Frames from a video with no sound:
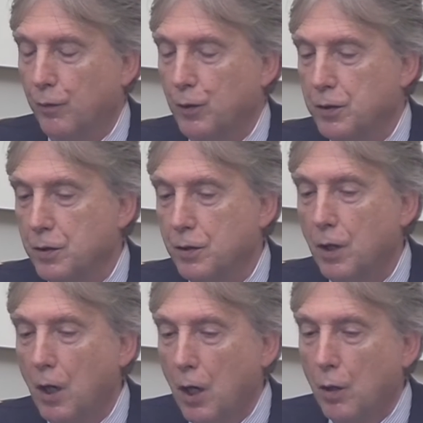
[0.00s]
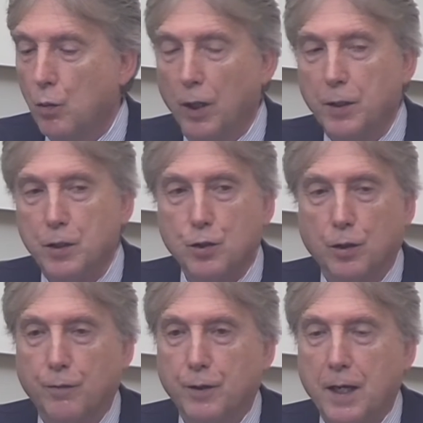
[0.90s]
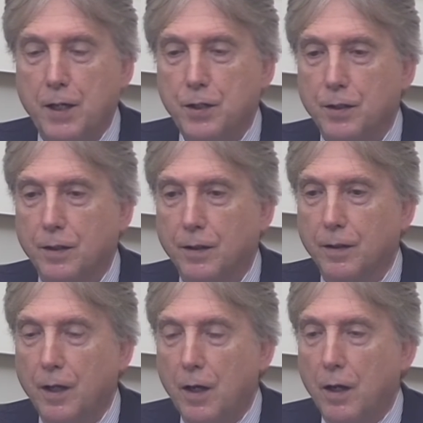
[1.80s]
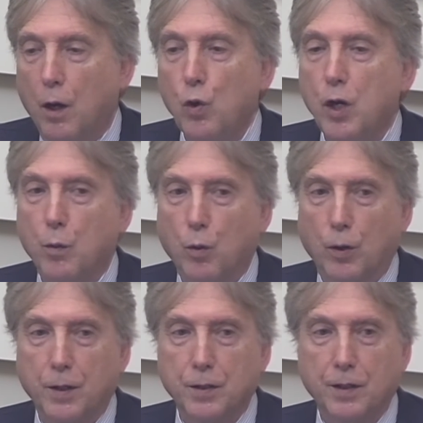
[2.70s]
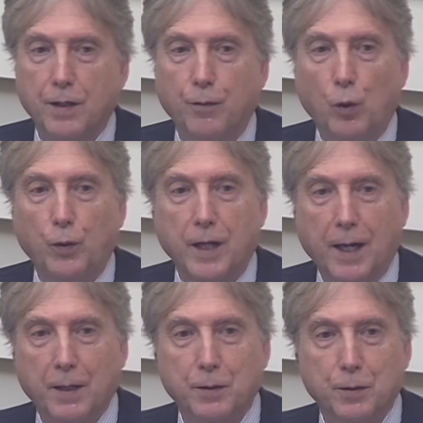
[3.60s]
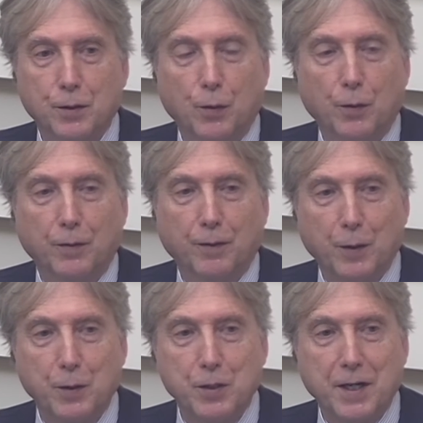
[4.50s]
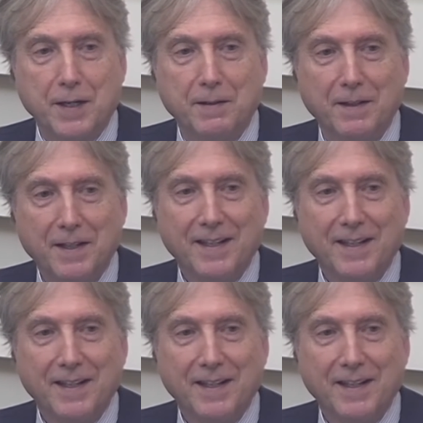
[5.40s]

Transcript: For instance, quality certification only works if all the actors along the value chain